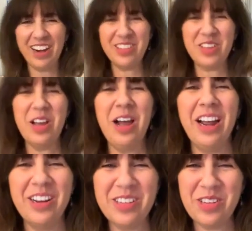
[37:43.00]
got a,
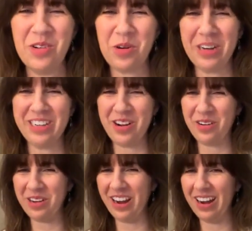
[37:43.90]
I got a snoring
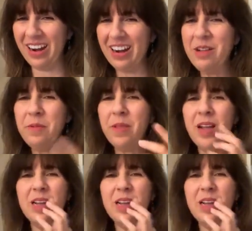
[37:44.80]
dog right here.